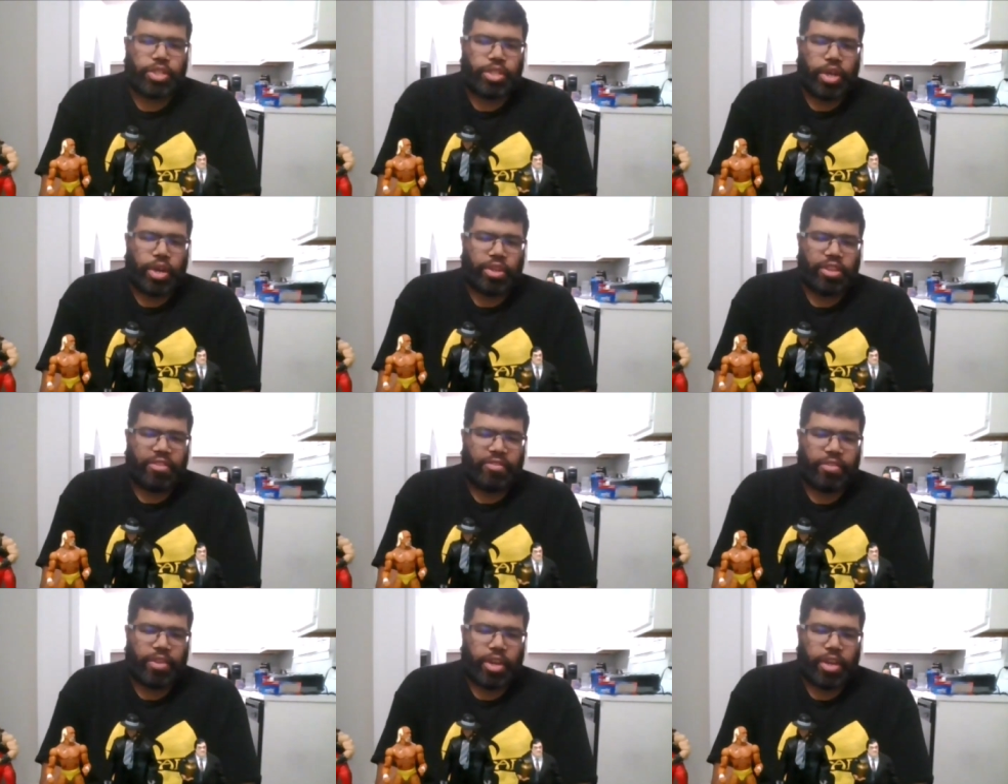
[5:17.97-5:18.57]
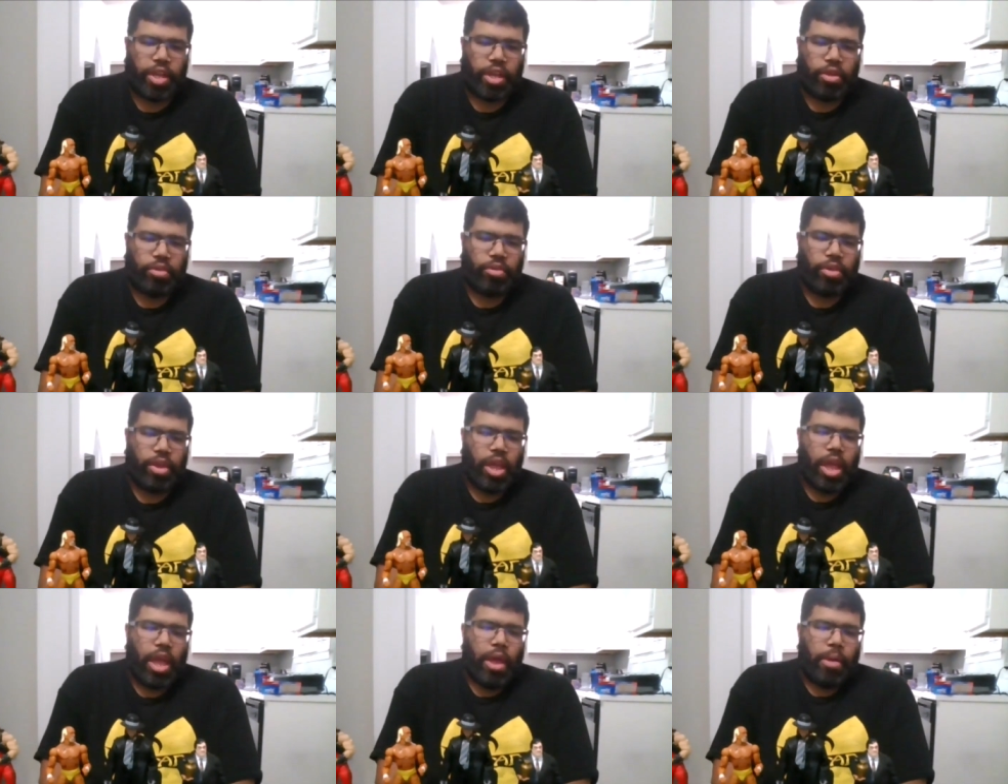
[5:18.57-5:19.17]
for any shorts
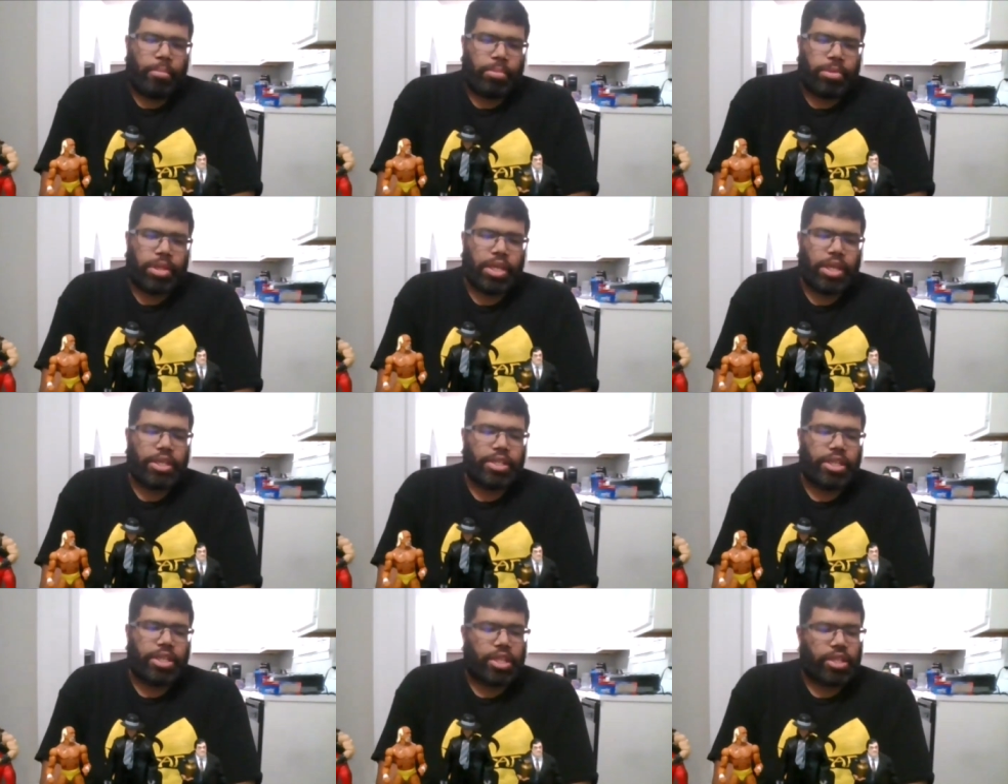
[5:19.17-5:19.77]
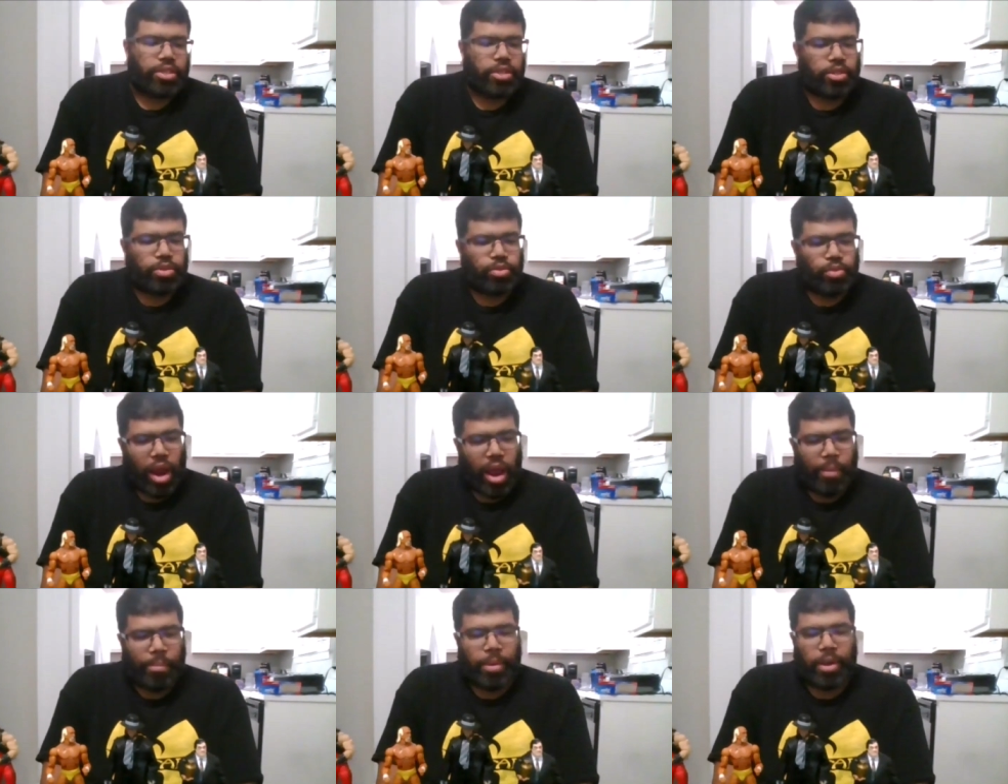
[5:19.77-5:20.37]
and videos you may have
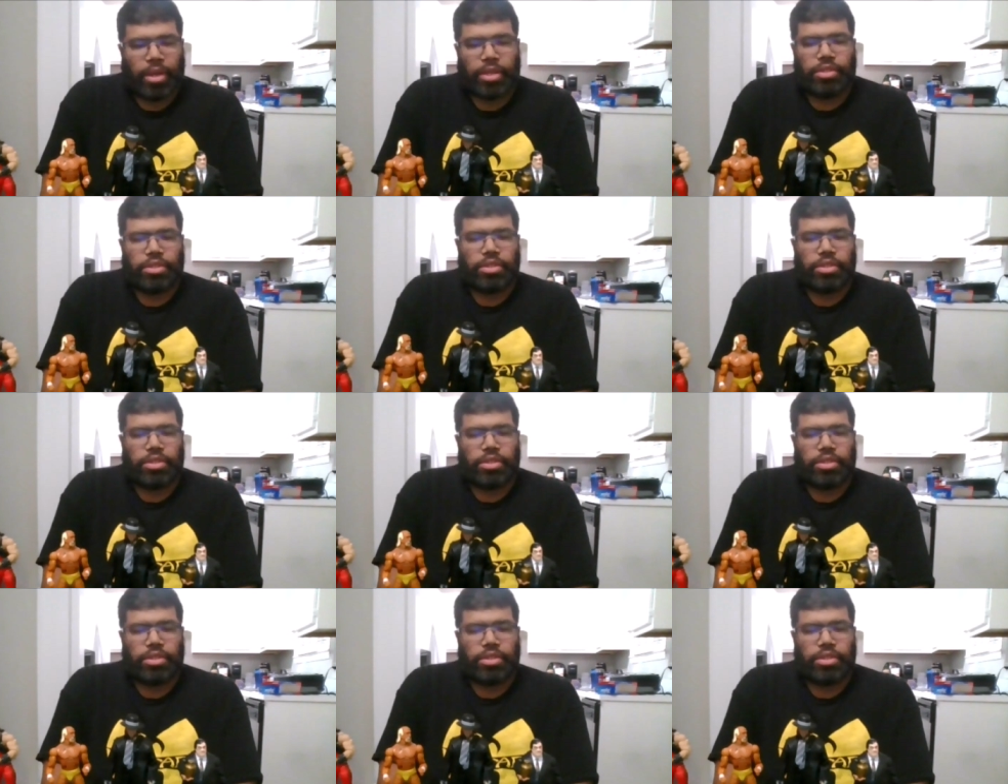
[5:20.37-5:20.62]
missed.